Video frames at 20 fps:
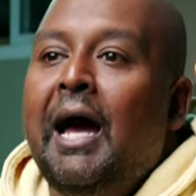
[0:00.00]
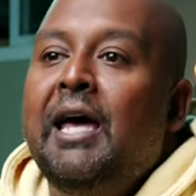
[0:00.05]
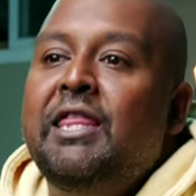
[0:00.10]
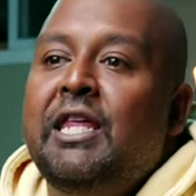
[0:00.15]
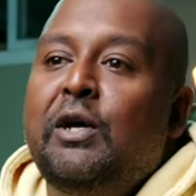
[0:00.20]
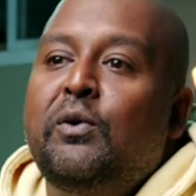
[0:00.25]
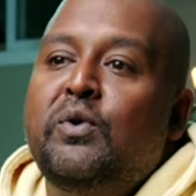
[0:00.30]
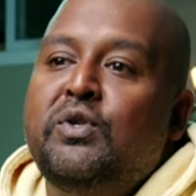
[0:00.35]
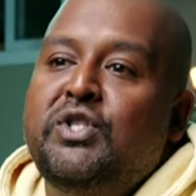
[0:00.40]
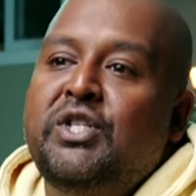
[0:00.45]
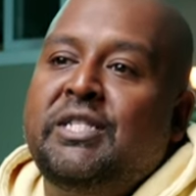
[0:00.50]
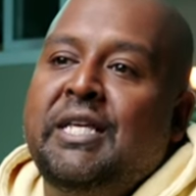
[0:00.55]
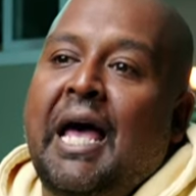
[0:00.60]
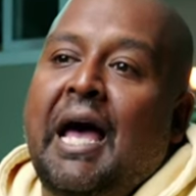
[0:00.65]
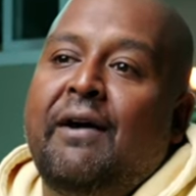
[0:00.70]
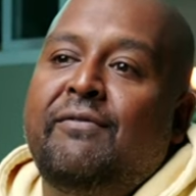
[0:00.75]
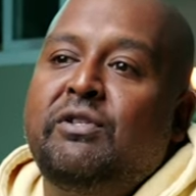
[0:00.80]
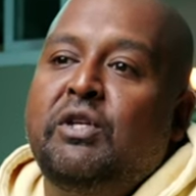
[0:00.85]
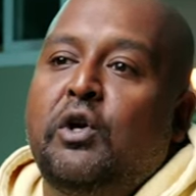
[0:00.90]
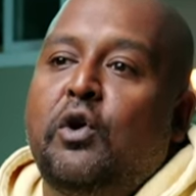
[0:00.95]
I think we just
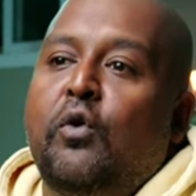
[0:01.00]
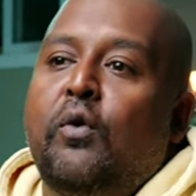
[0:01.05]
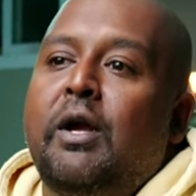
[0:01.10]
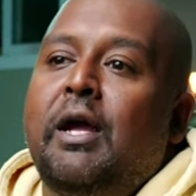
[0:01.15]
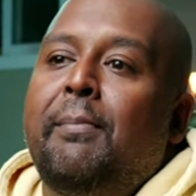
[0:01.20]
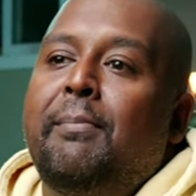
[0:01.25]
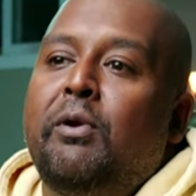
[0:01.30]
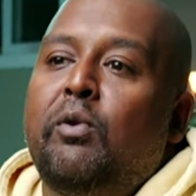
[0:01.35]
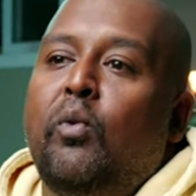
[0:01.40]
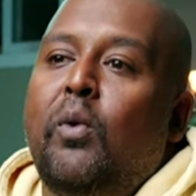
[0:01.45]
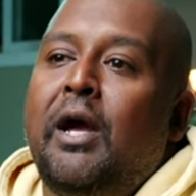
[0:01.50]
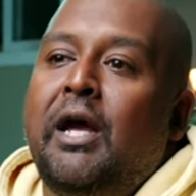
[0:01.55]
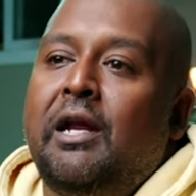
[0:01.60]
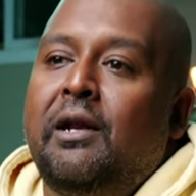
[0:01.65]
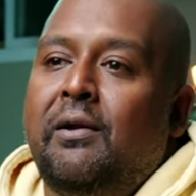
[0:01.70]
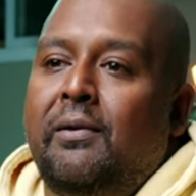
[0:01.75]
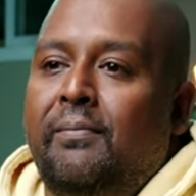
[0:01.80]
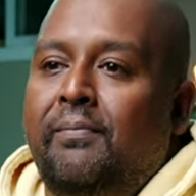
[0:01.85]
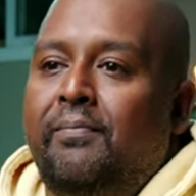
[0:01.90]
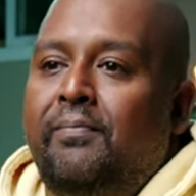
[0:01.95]
have to hurry up and
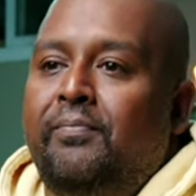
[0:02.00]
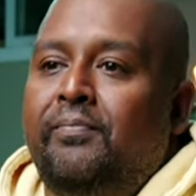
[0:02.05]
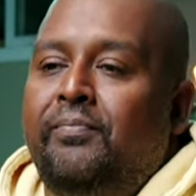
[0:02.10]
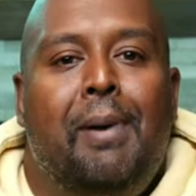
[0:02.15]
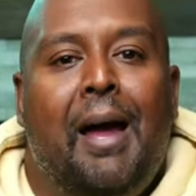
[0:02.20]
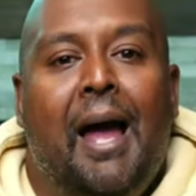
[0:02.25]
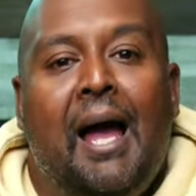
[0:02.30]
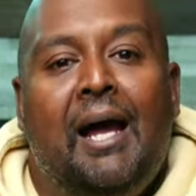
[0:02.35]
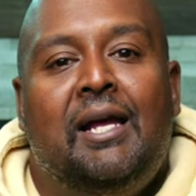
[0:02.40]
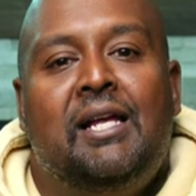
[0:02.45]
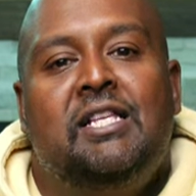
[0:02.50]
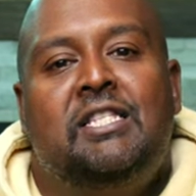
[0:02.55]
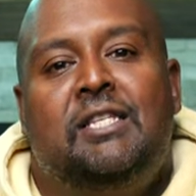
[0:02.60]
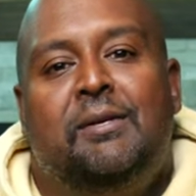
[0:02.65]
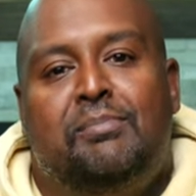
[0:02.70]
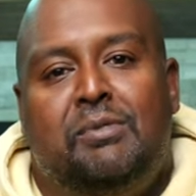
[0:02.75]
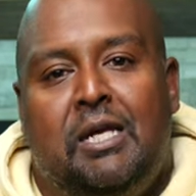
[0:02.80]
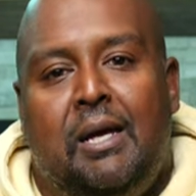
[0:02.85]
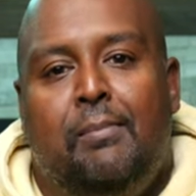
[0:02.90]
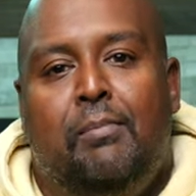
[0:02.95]
wait. Back in
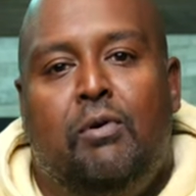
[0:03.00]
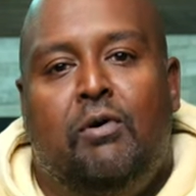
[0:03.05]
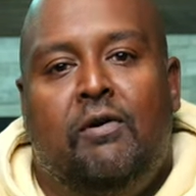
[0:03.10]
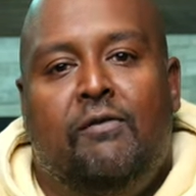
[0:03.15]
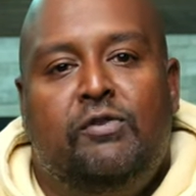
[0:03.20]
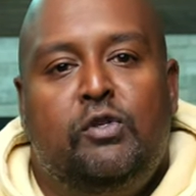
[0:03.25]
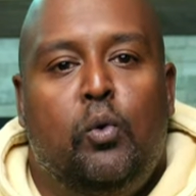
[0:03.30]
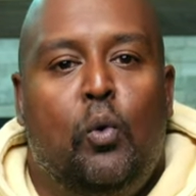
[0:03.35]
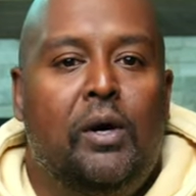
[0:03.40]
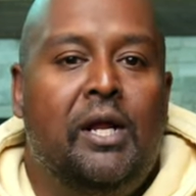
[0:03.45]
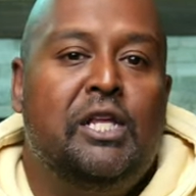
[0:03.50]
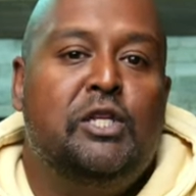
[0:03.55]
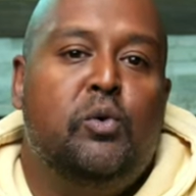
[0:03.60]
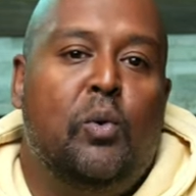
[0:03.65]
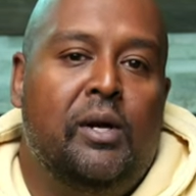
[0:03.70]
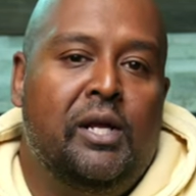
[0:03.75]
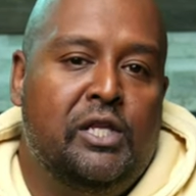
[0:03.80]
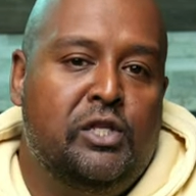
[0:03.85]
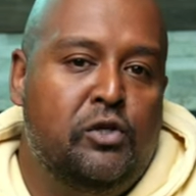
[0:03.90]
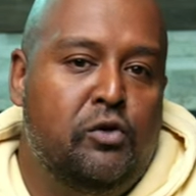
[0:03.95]
September of
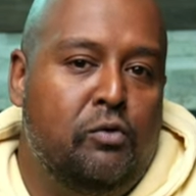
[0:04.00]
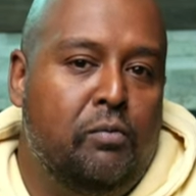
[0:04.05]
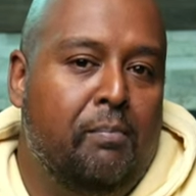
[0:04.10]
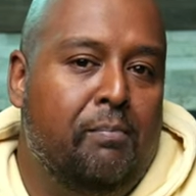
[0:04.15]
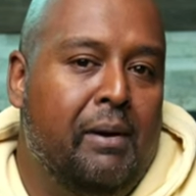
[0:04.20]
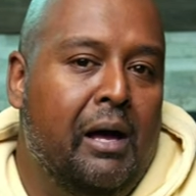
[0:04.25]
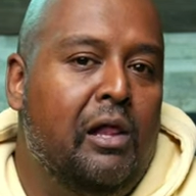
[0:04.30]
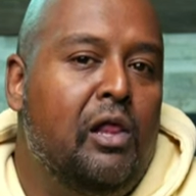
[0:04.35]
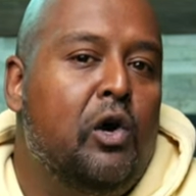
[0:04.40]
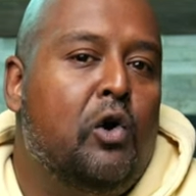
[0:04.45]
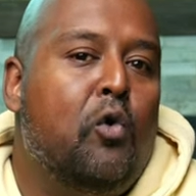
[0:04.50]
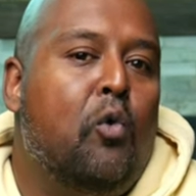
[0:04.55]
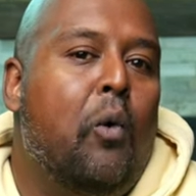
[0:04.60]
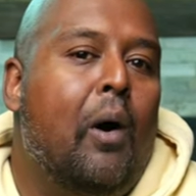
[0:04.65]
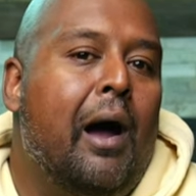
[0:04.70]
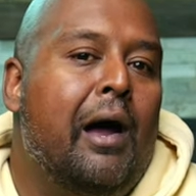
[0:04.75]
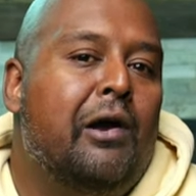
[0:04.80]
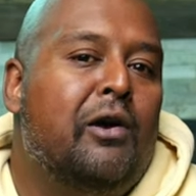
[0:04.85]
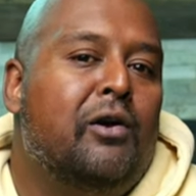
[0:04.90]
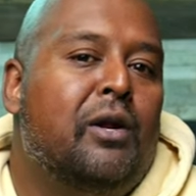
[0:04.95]
2022, Bell
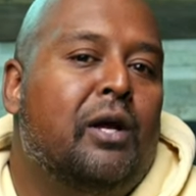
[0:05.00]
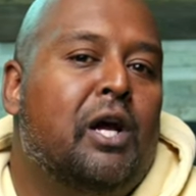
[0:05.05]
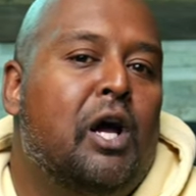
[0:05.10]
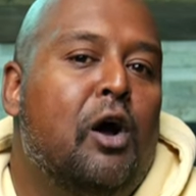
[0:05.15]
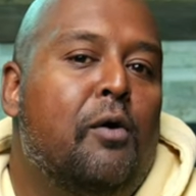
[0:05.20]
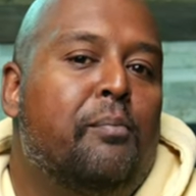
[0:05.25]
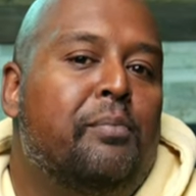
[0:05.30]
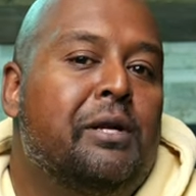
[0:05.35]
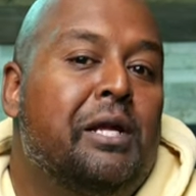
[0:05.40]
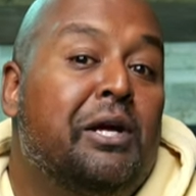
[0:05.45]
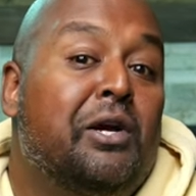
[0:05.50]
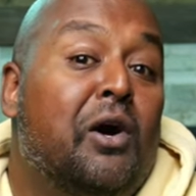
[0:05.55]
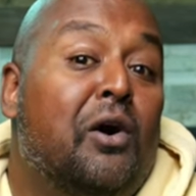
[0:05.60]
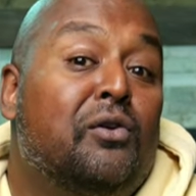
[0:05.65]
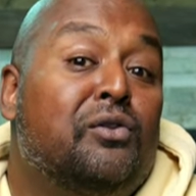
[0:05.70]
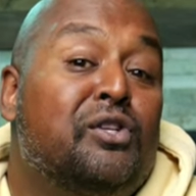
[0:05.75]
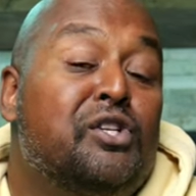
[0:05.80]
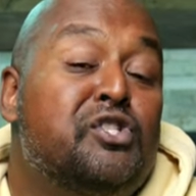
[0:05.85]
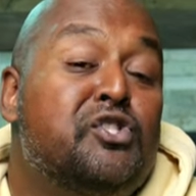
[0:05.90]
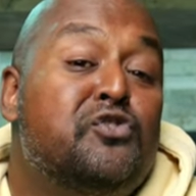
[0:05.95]
acquired a company
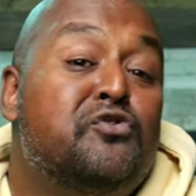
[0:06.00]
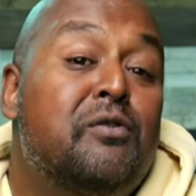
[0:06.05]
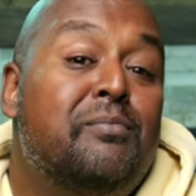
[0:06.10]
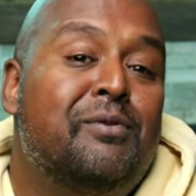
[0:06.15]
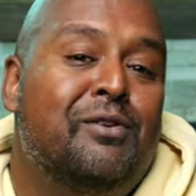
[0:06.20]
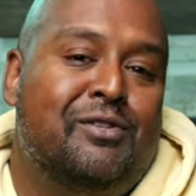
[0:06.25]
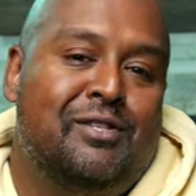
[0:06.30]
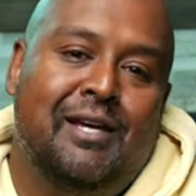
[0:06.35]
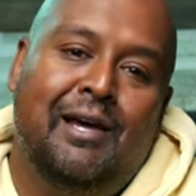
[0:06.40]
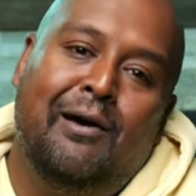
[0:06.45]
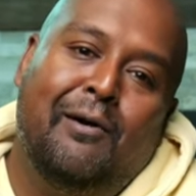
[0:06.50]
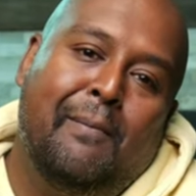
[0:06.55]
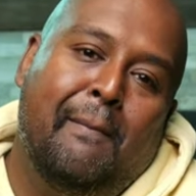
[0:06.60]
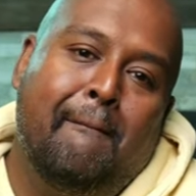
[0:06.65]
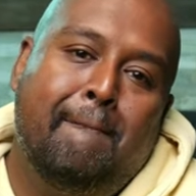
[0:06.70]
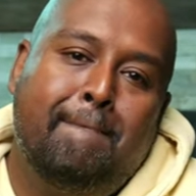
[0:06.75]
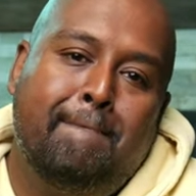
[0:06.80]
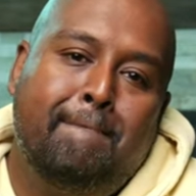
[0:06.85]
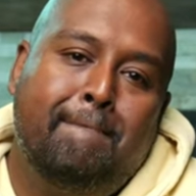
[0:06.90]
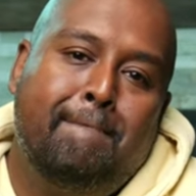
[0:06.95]
called Distributel.
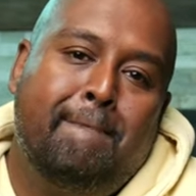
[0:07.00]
